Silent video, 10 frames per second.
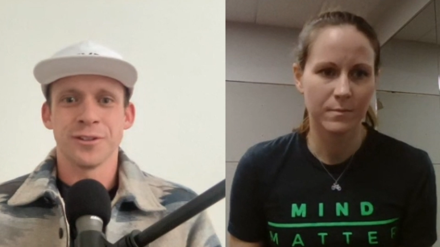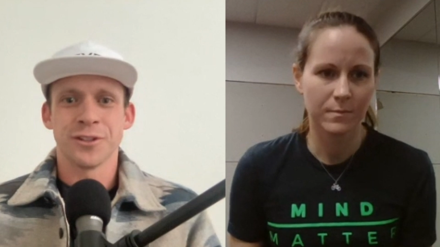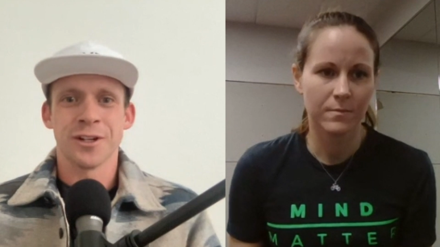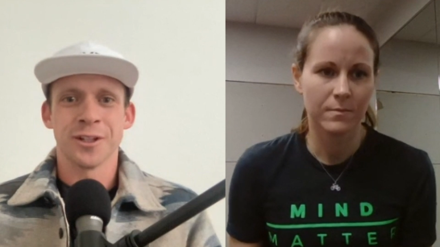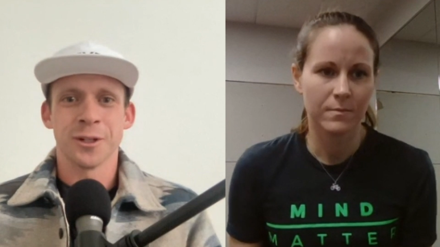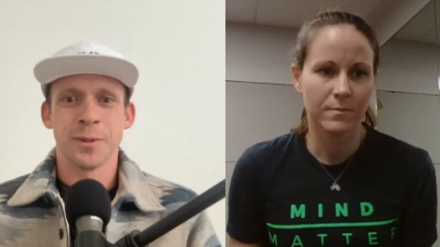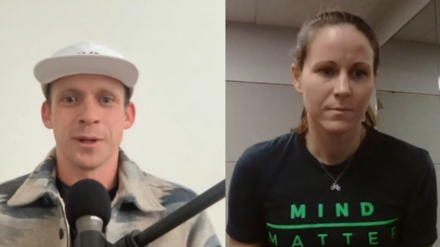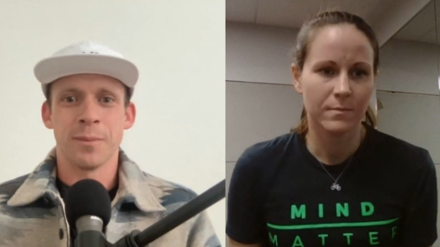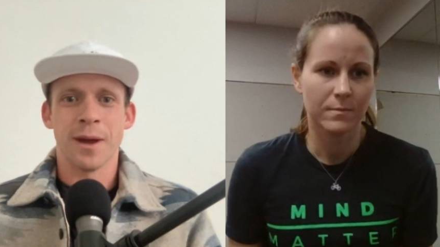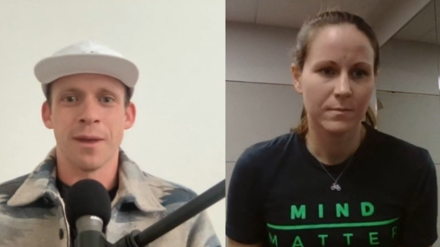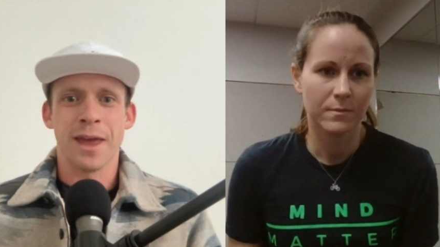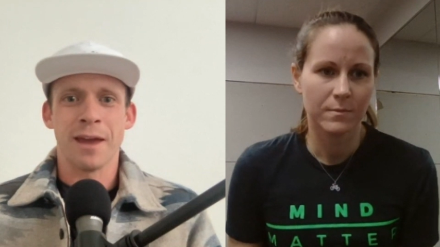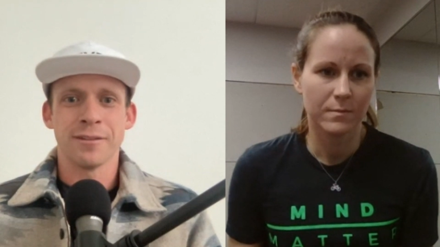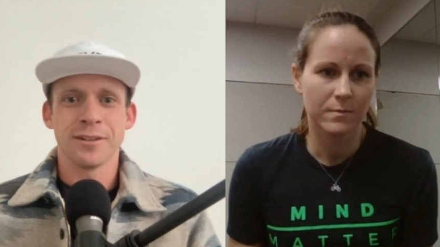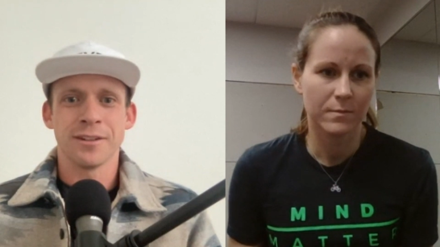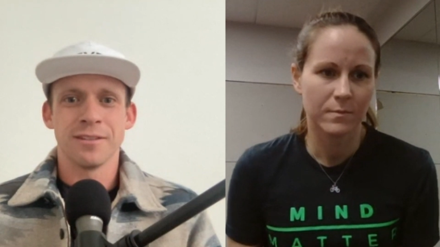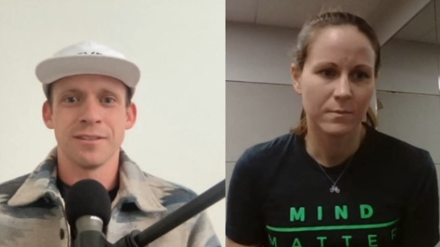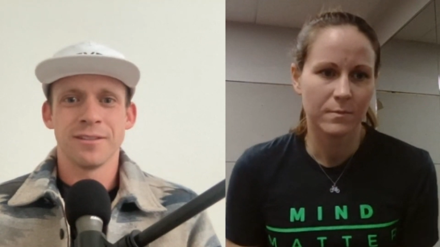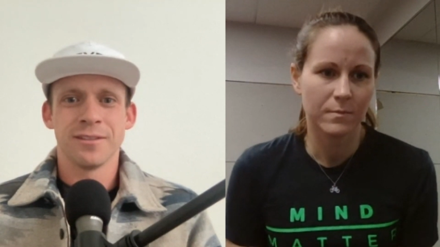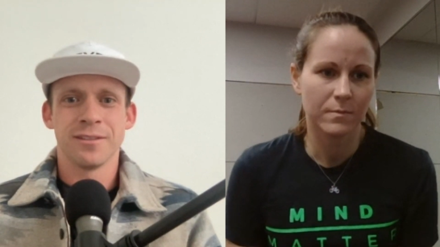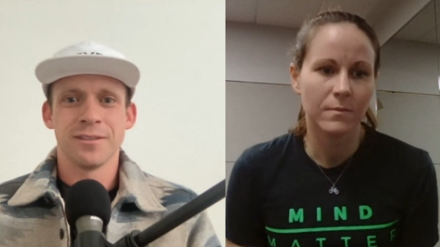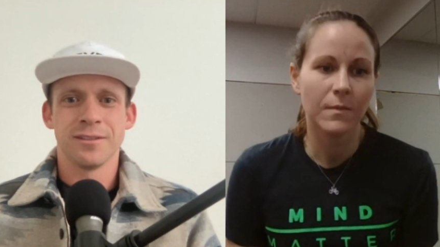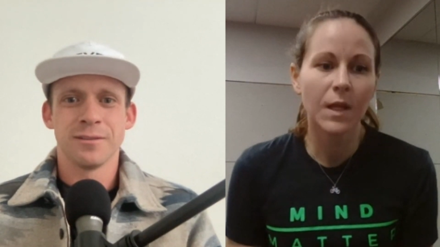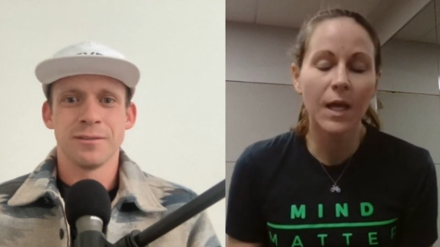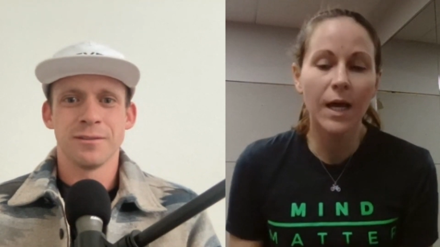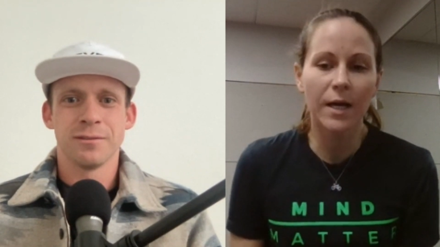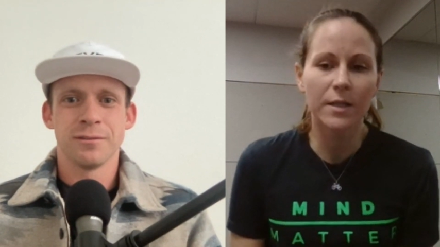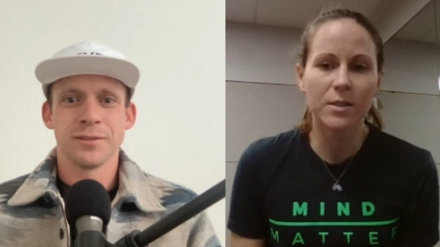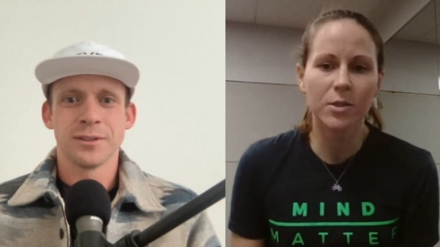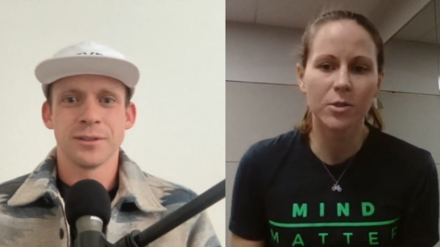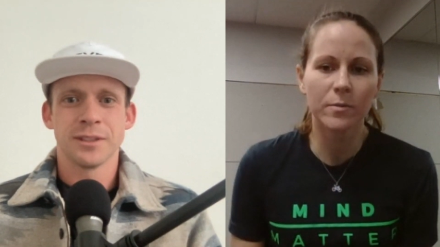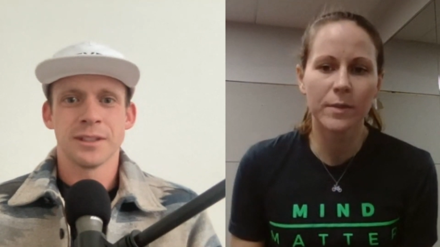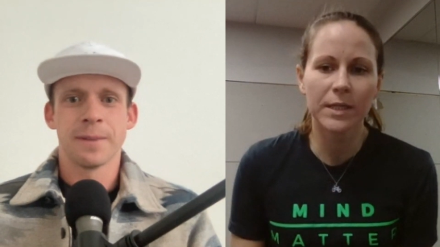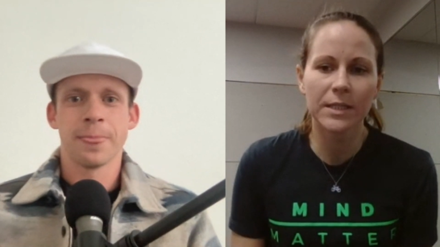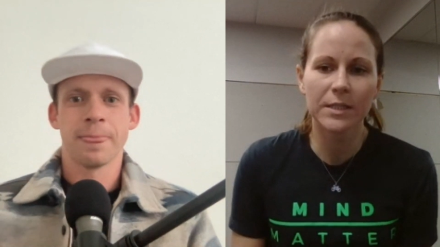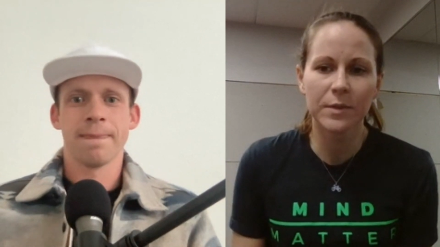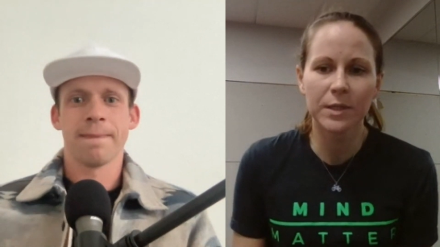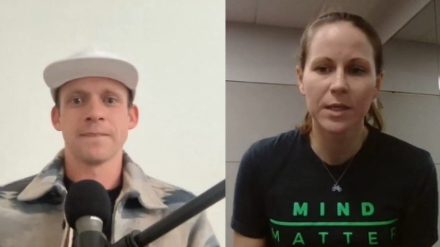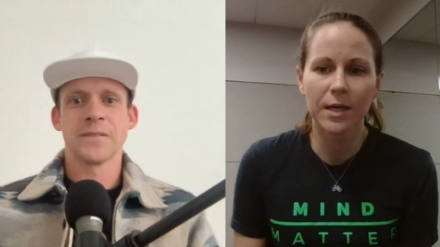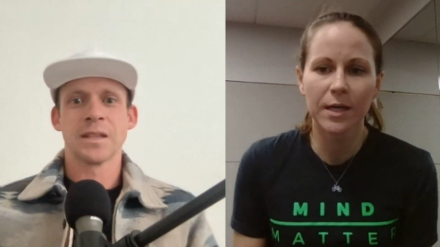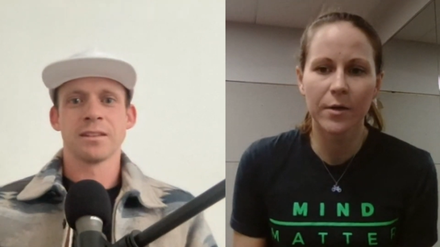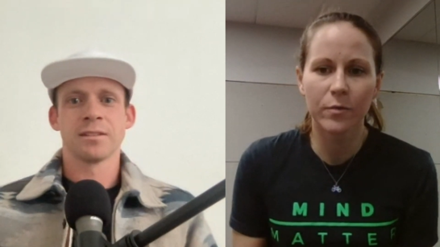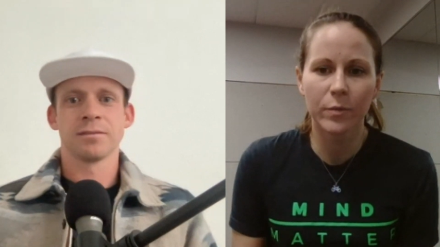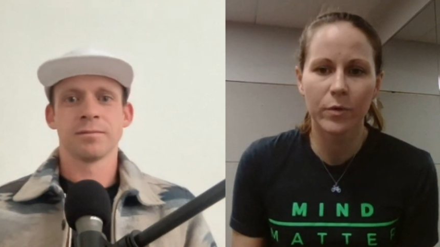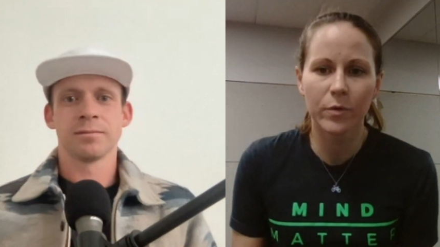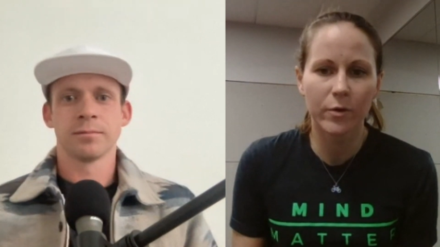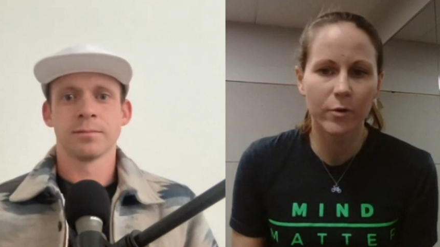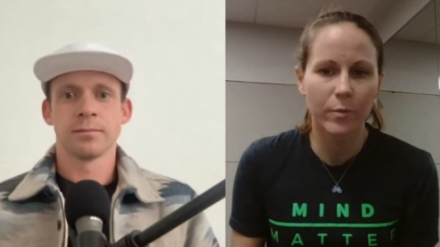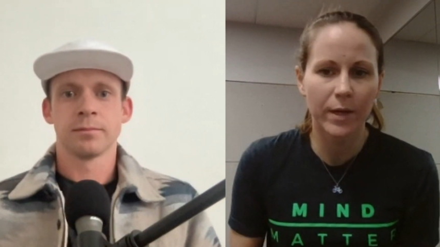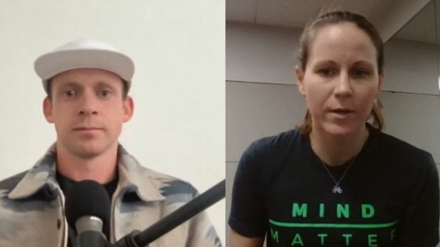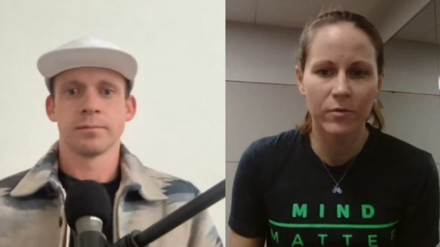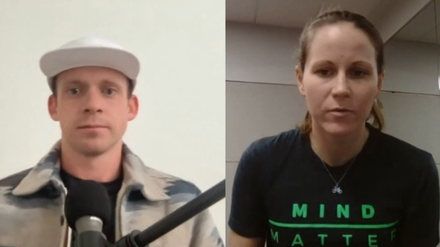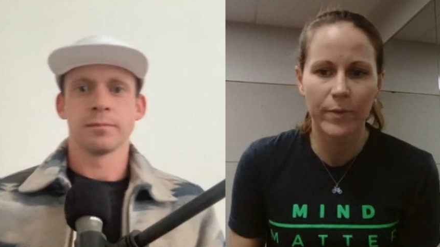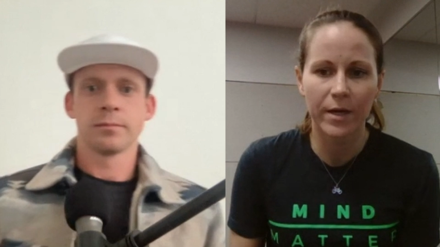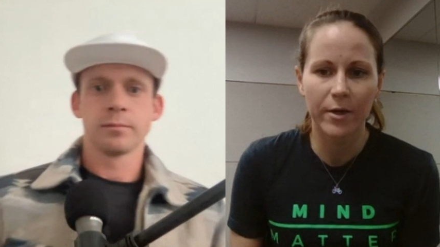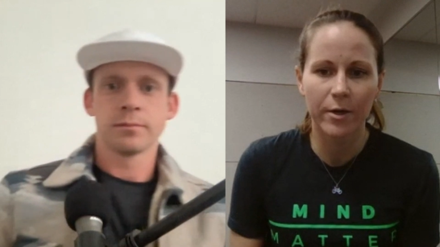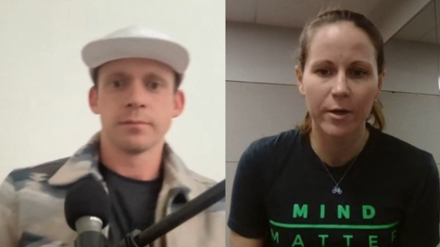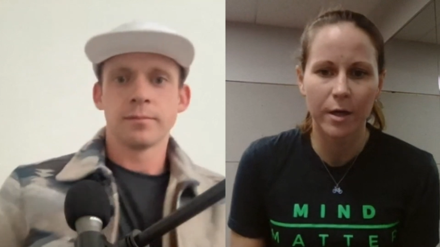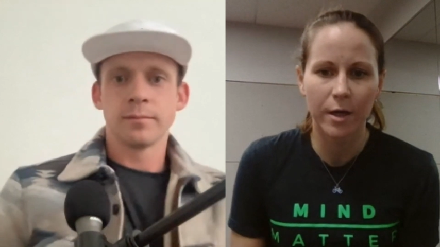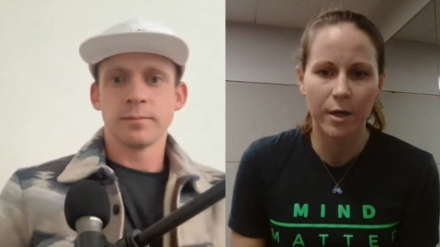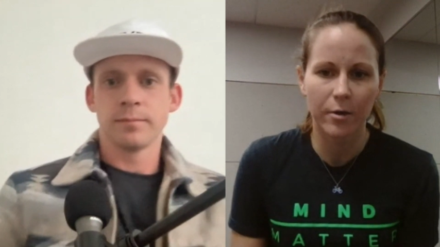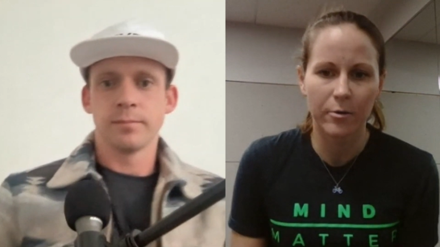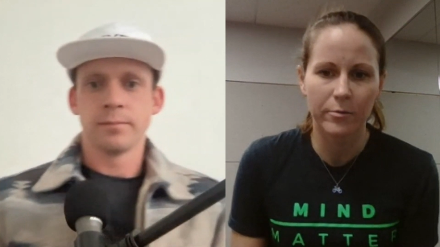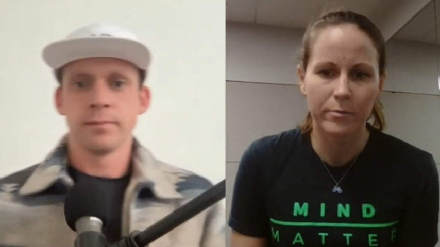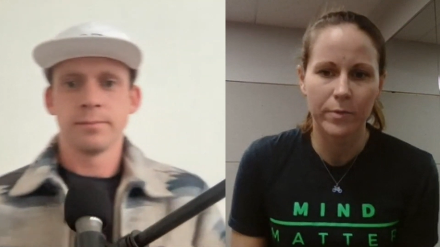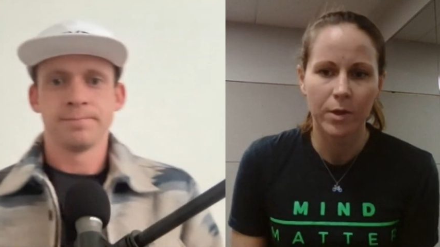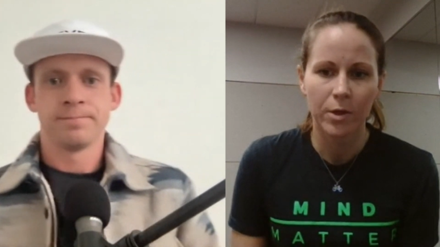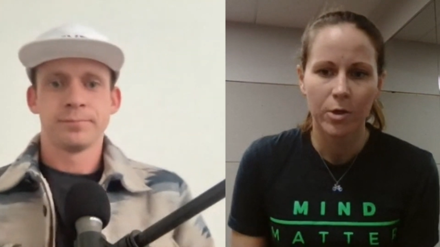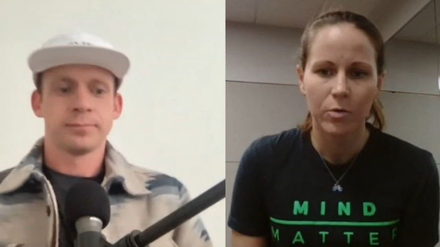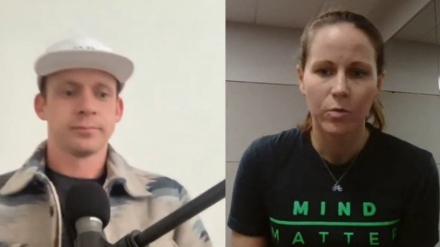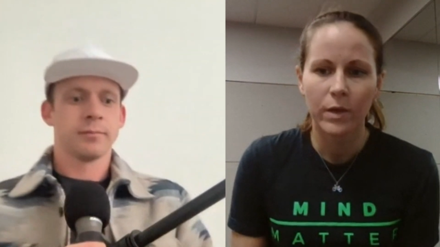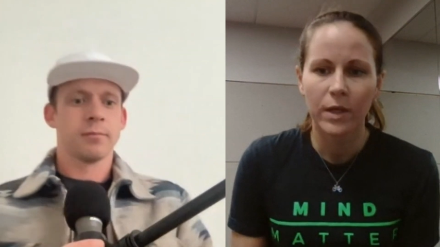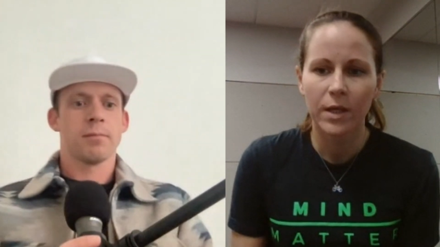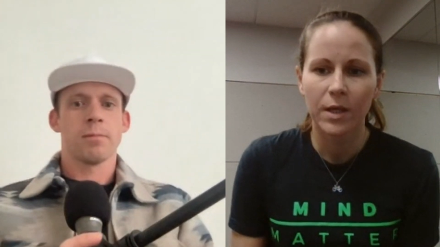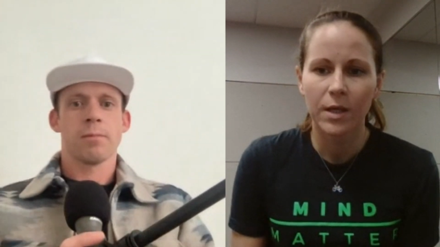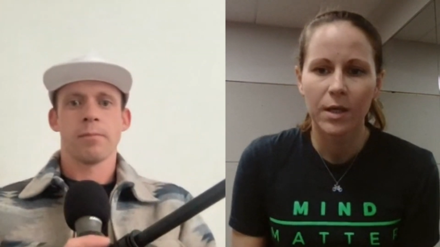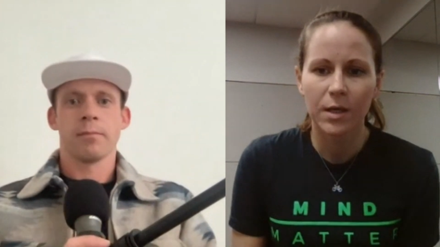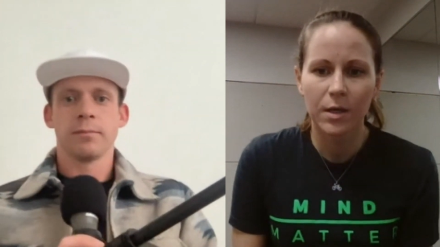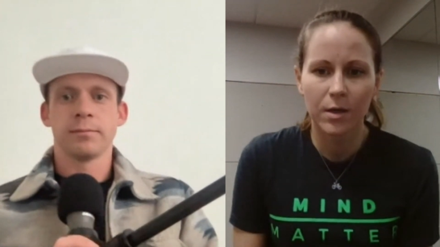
Speaker 1: share a little bit about that?
Speaker 2: Yeah. So my husband and I, we both own Mind Over Matter. Um, we